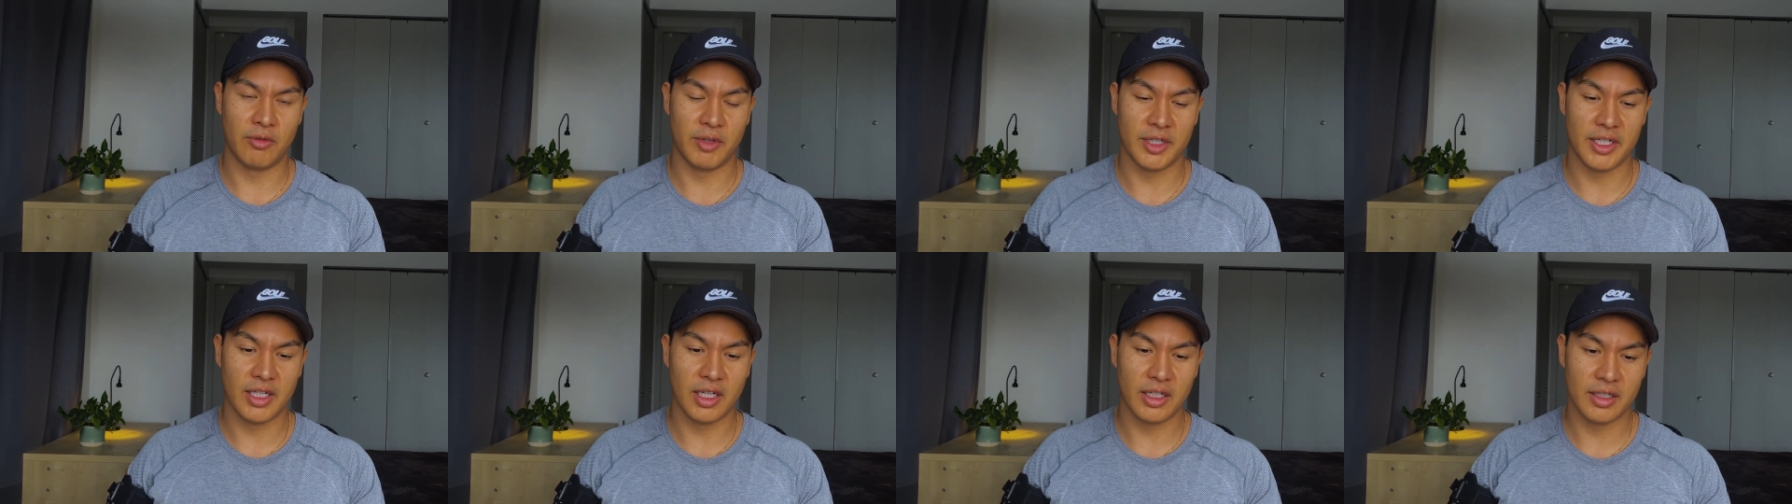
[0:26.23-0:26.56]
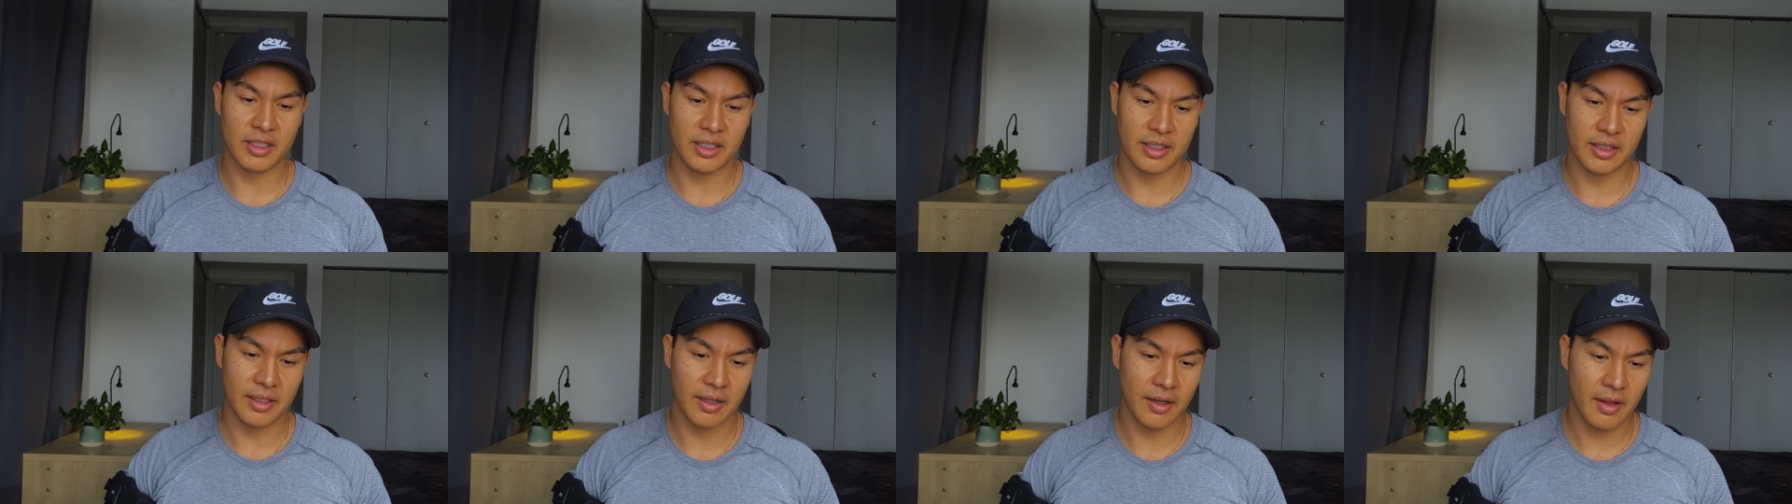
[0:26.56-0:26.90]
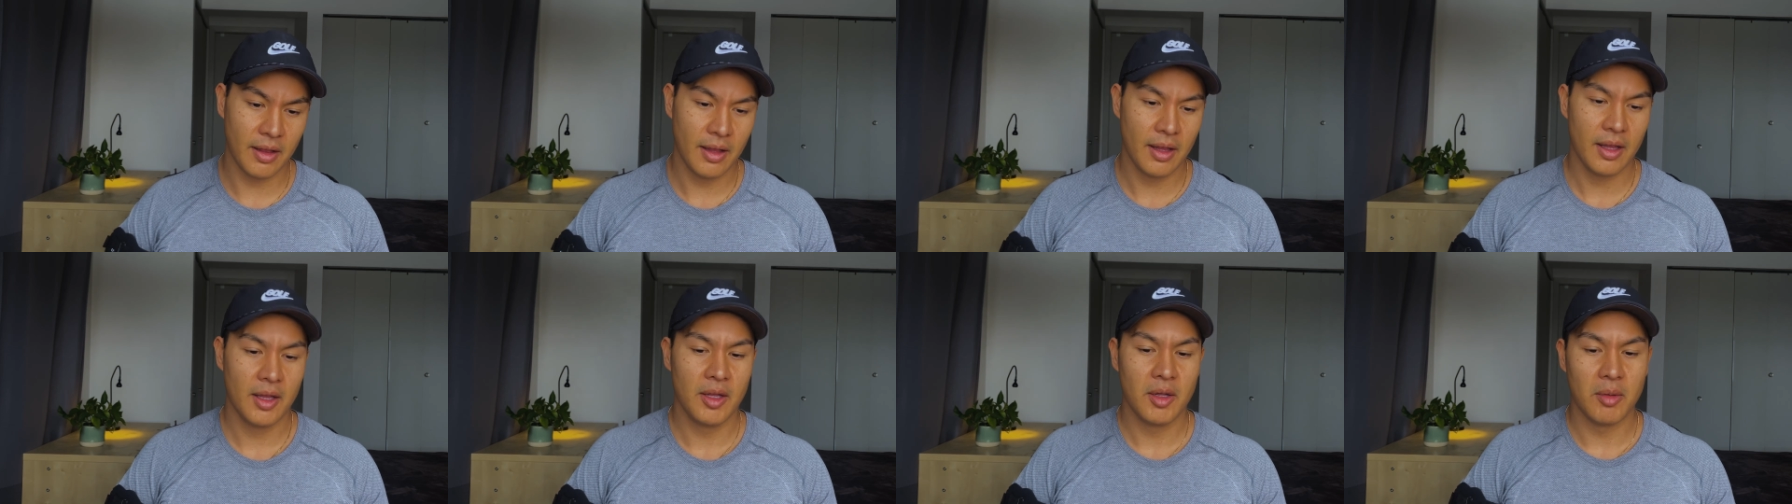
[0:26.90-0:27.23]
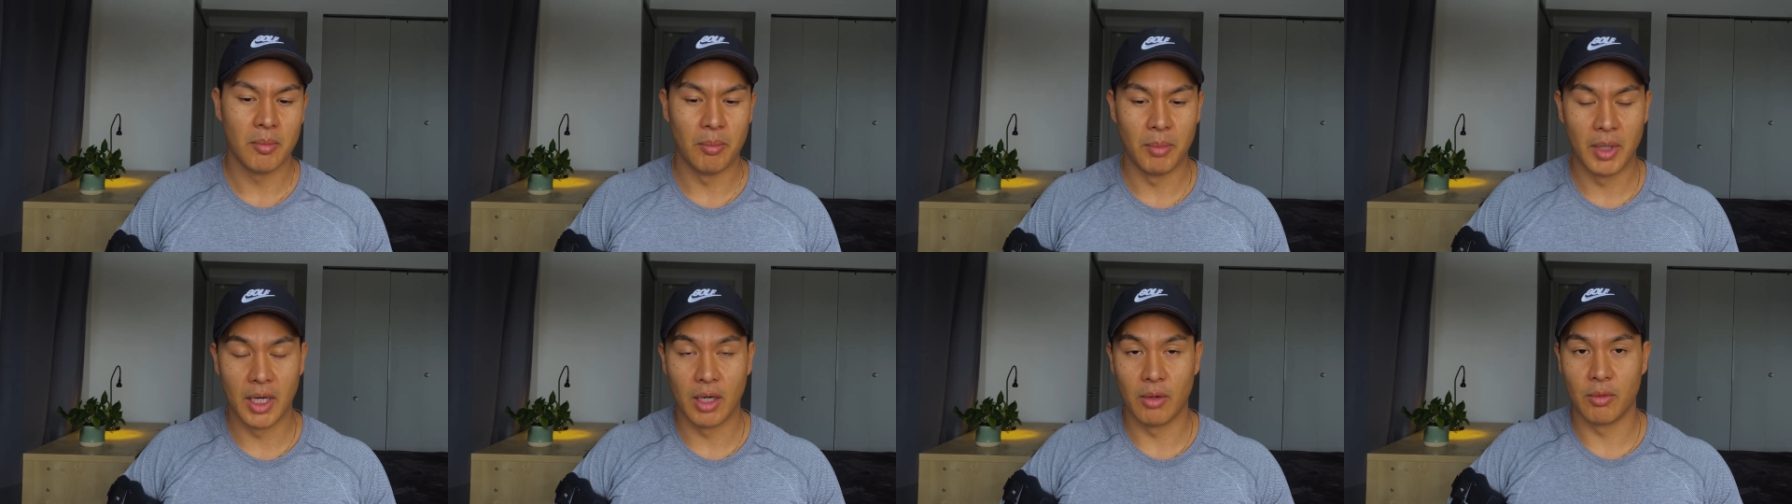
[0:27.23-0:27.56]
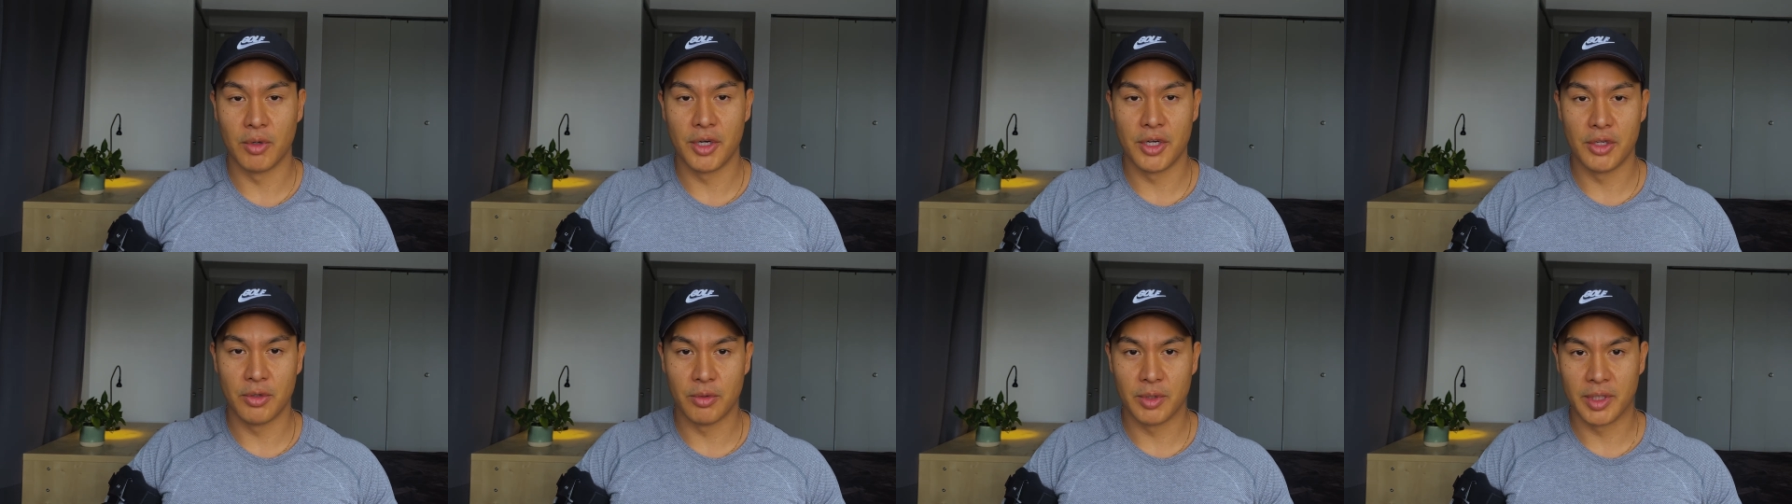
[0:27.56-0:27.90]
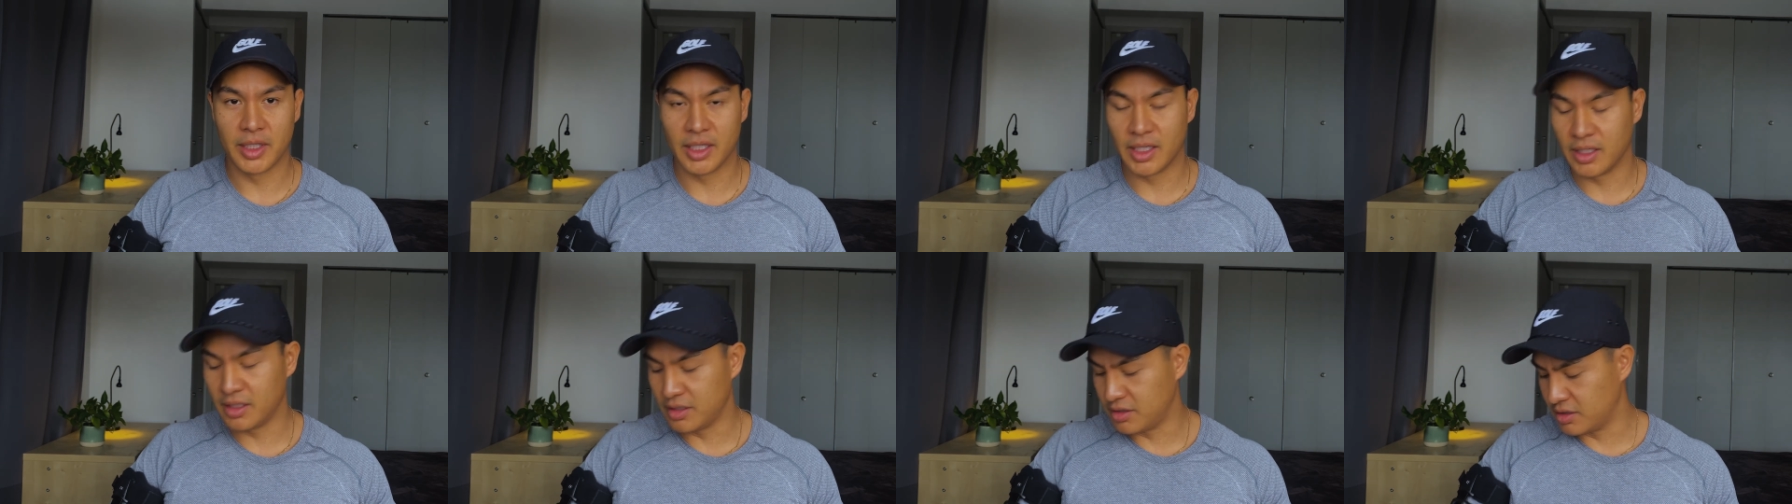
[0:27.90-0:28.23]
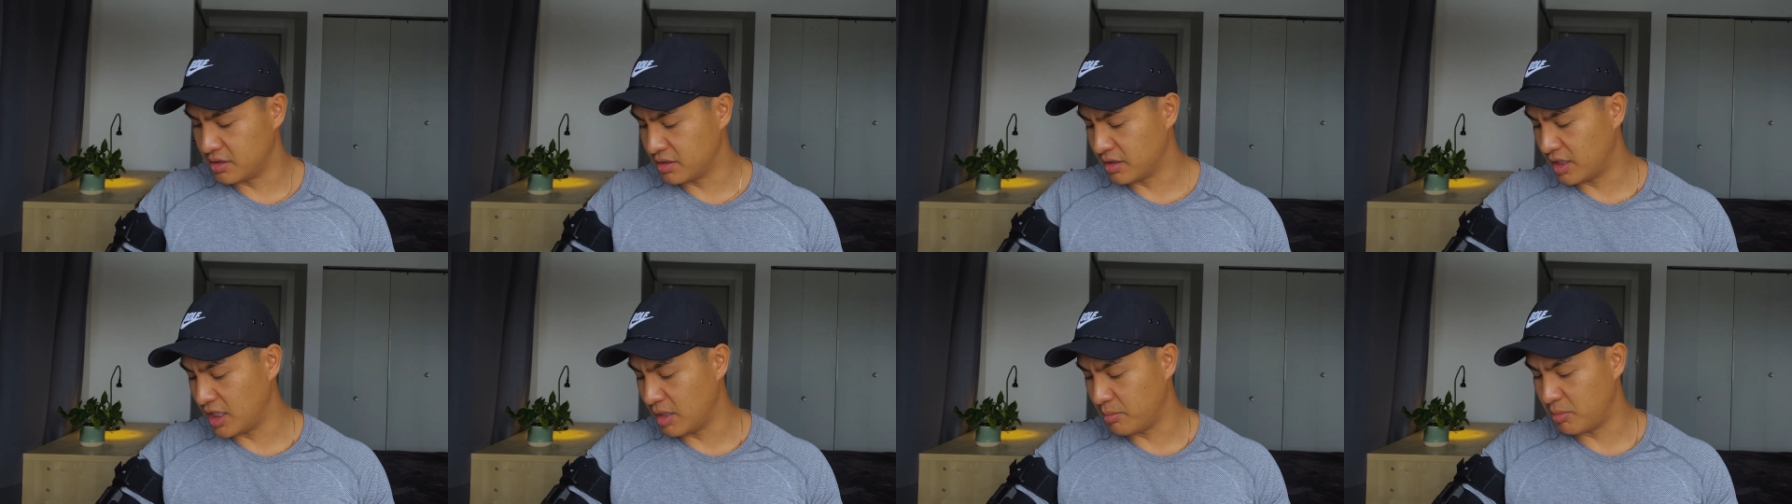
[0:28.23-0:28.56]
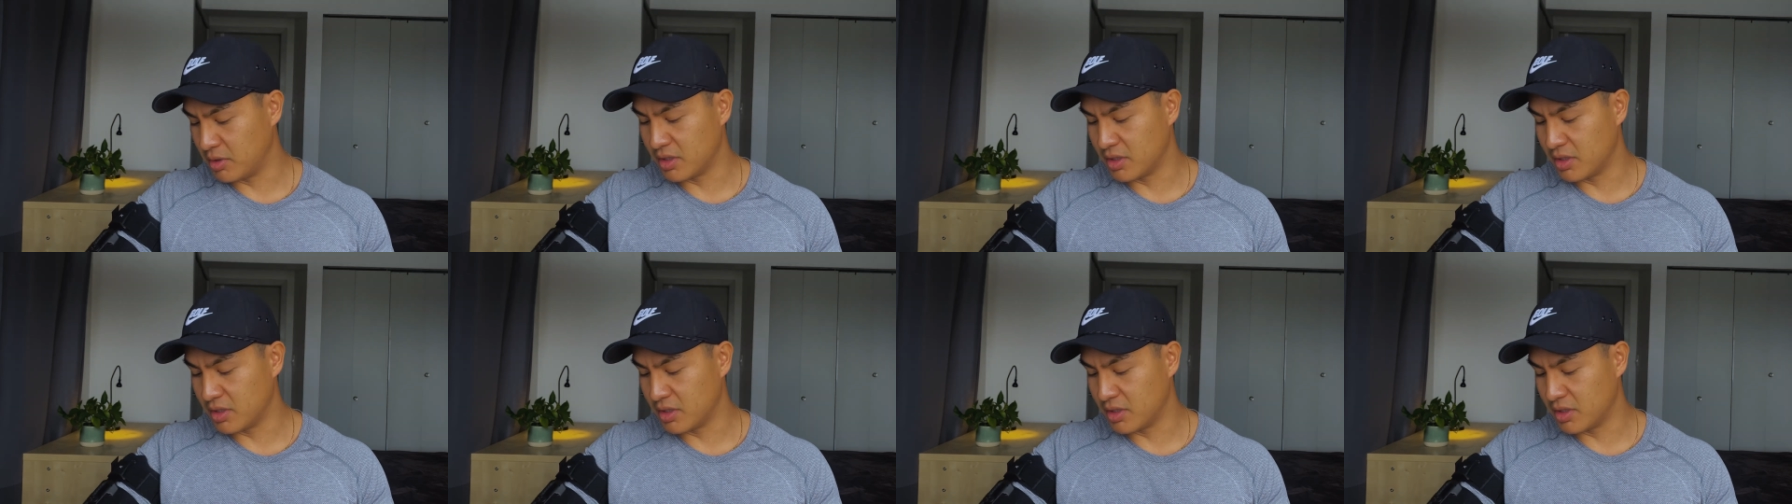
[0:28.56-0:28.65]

redundant but we're doing it, just keeping